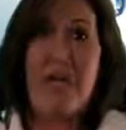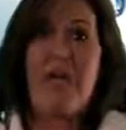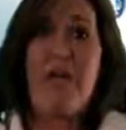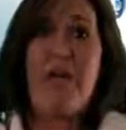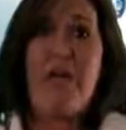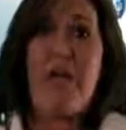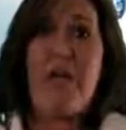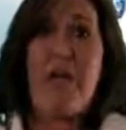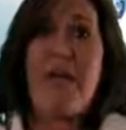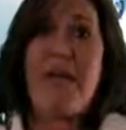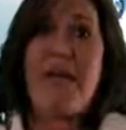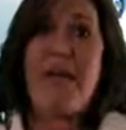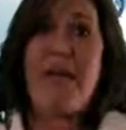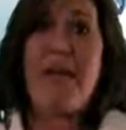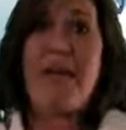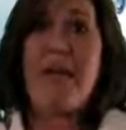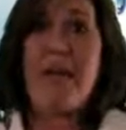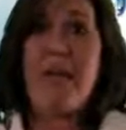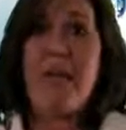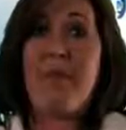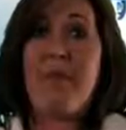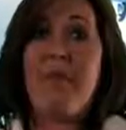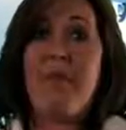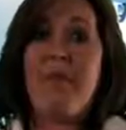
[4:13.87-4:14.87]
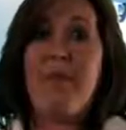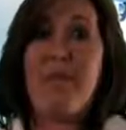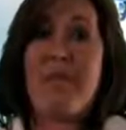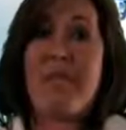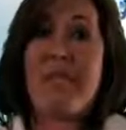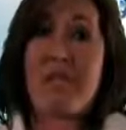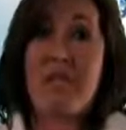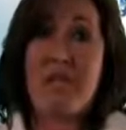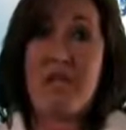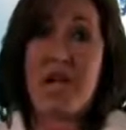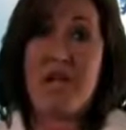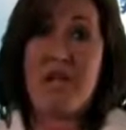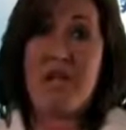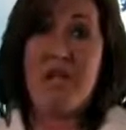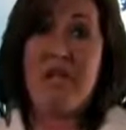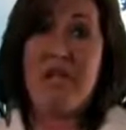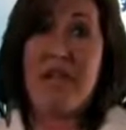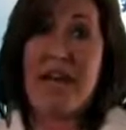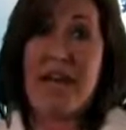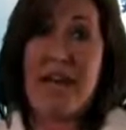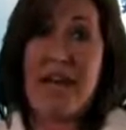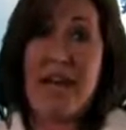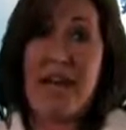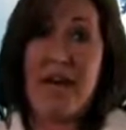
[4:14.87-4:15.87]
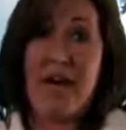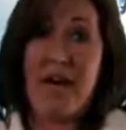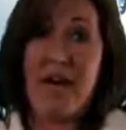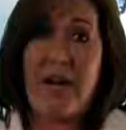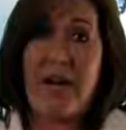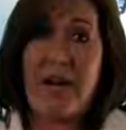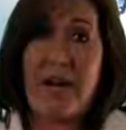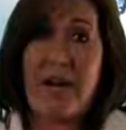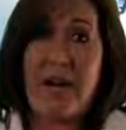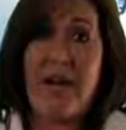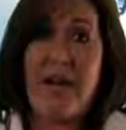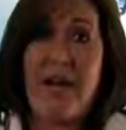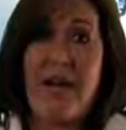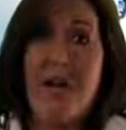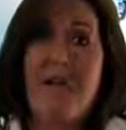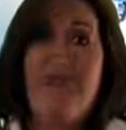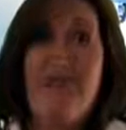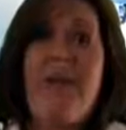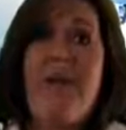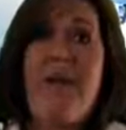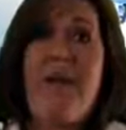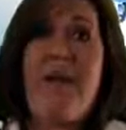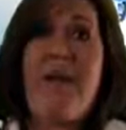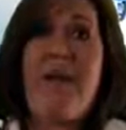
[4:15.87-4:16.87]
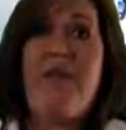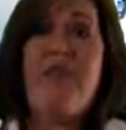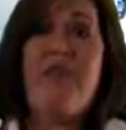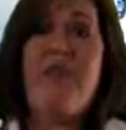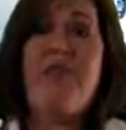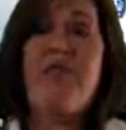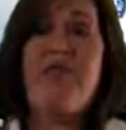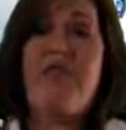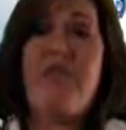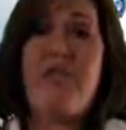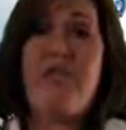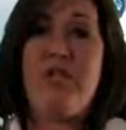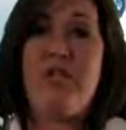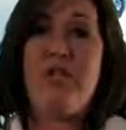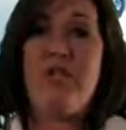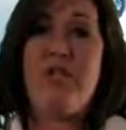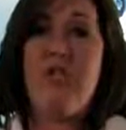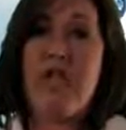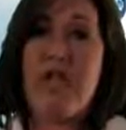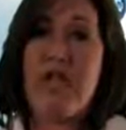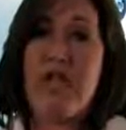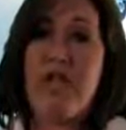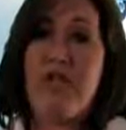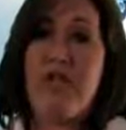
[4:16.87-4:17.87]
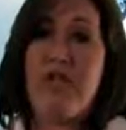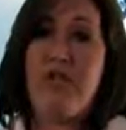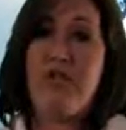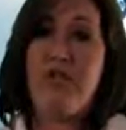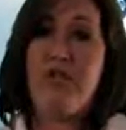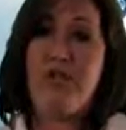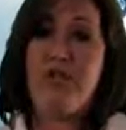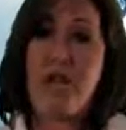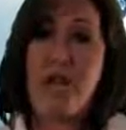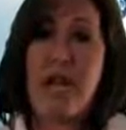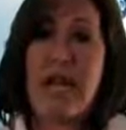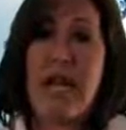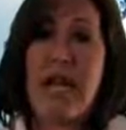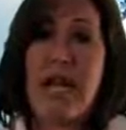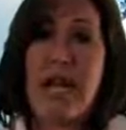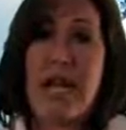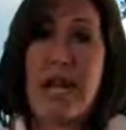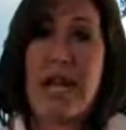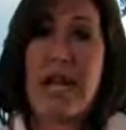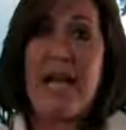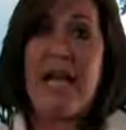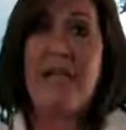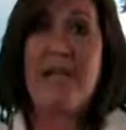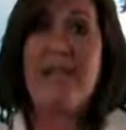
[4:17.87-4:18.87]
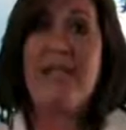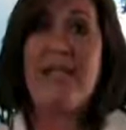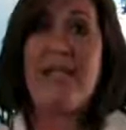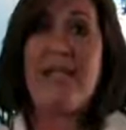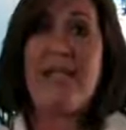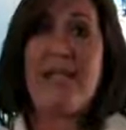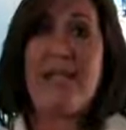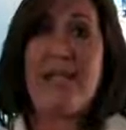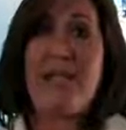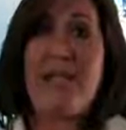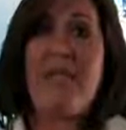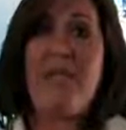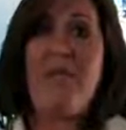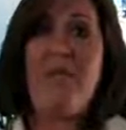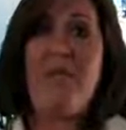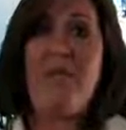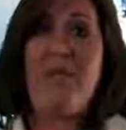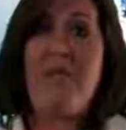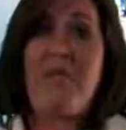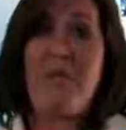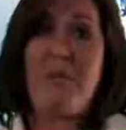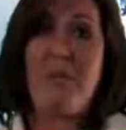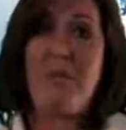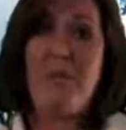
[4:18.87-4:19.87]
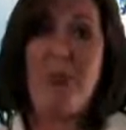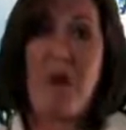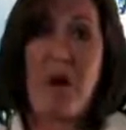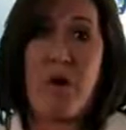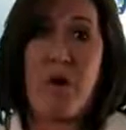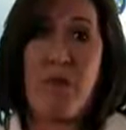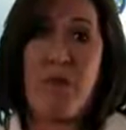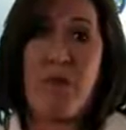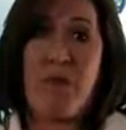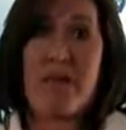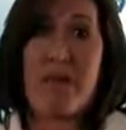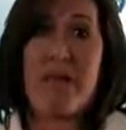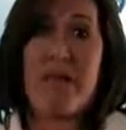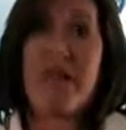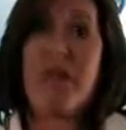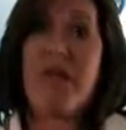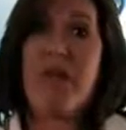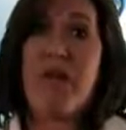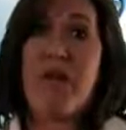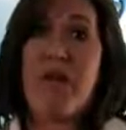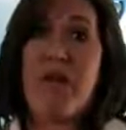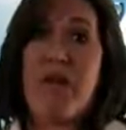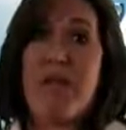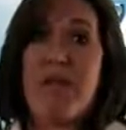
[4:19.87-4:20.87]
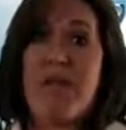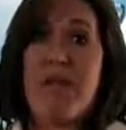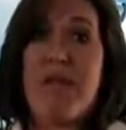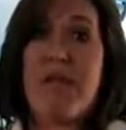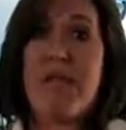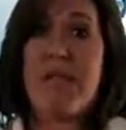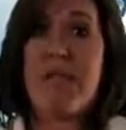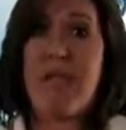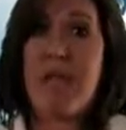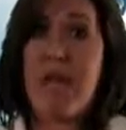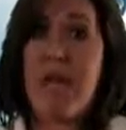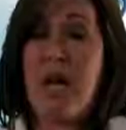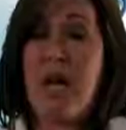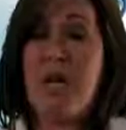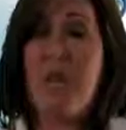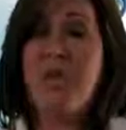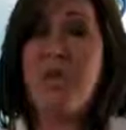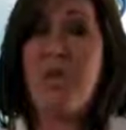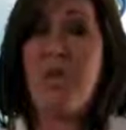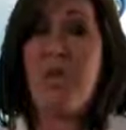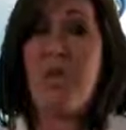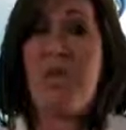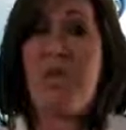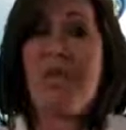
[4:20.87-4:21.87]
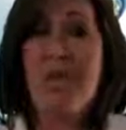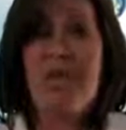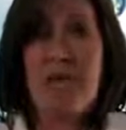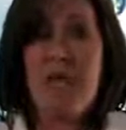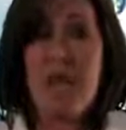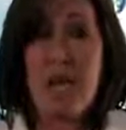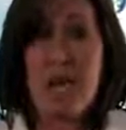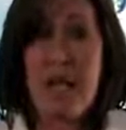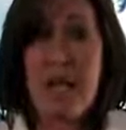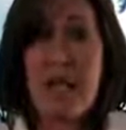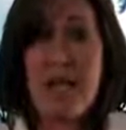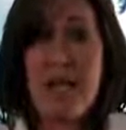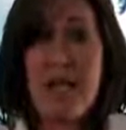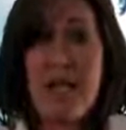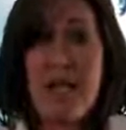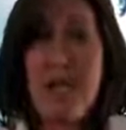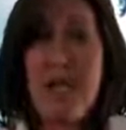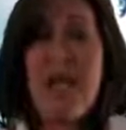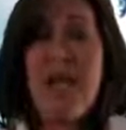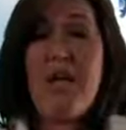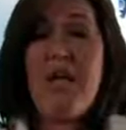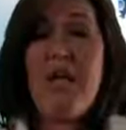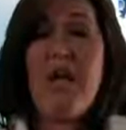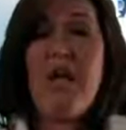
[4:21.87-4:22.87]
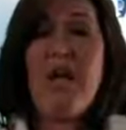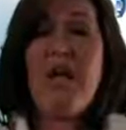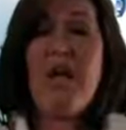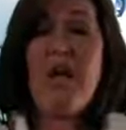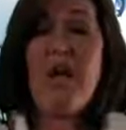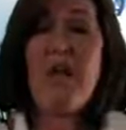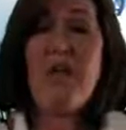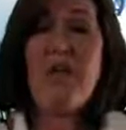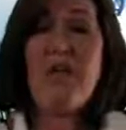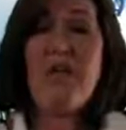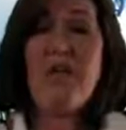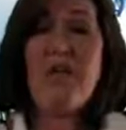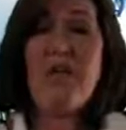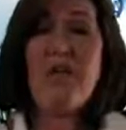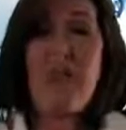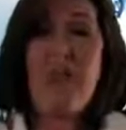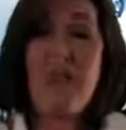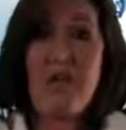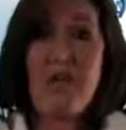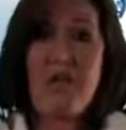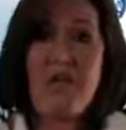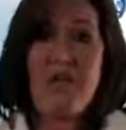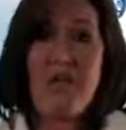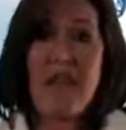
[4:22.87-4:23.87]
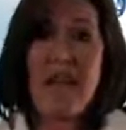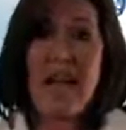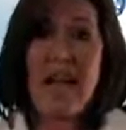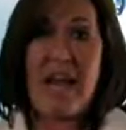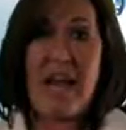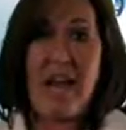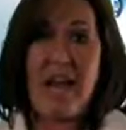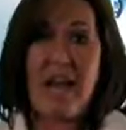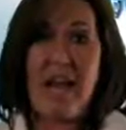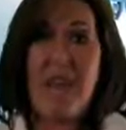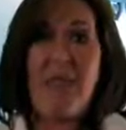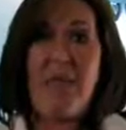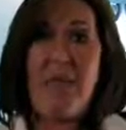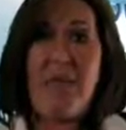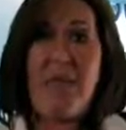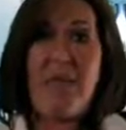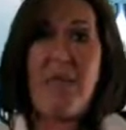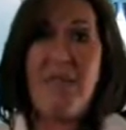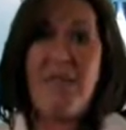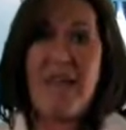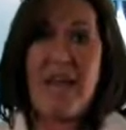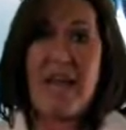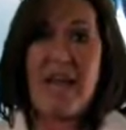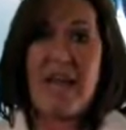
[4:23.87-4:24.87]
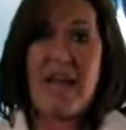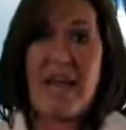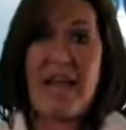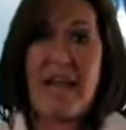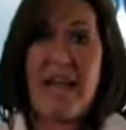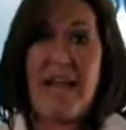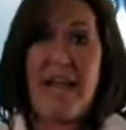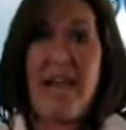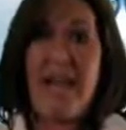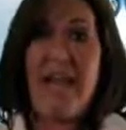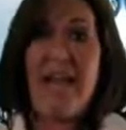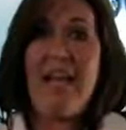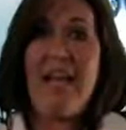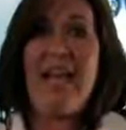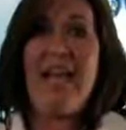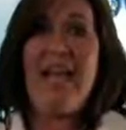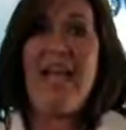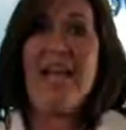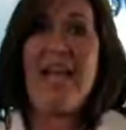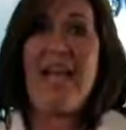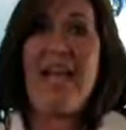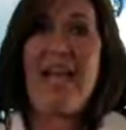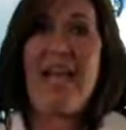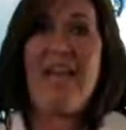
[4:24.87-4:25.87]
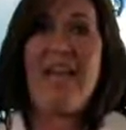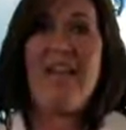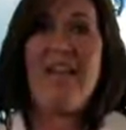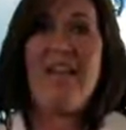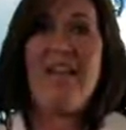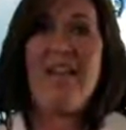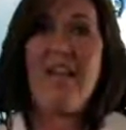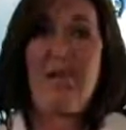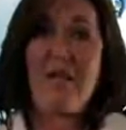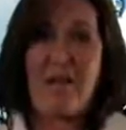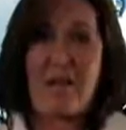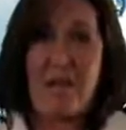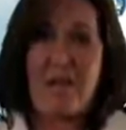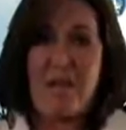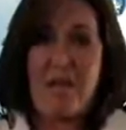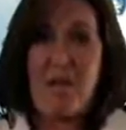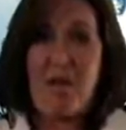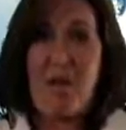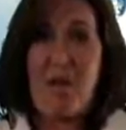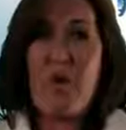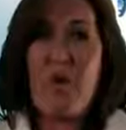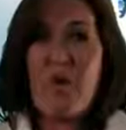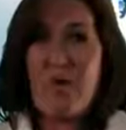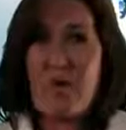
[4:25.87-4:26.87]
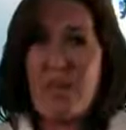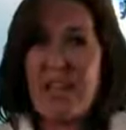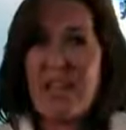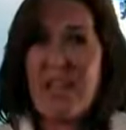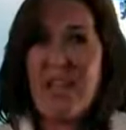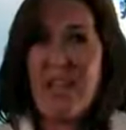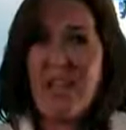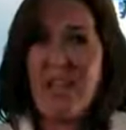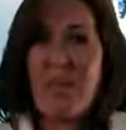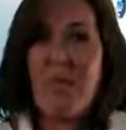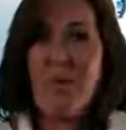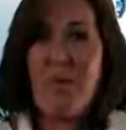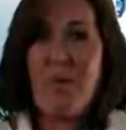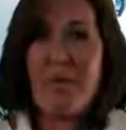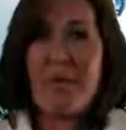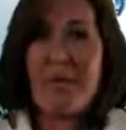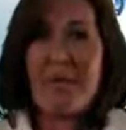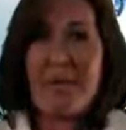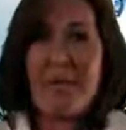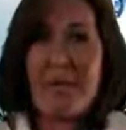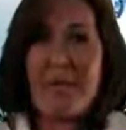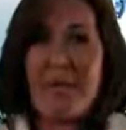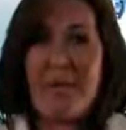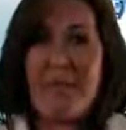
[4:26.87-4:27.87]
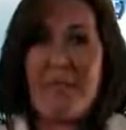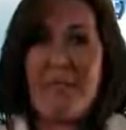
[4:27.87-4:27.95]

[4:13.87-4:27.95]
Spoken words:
you may be able to massage that area. So make sure that you look in your drug guide to see what's appropriate as far as a massage and what is not. You can also cover the area with a Band-Aid in case it is oozing a little bit.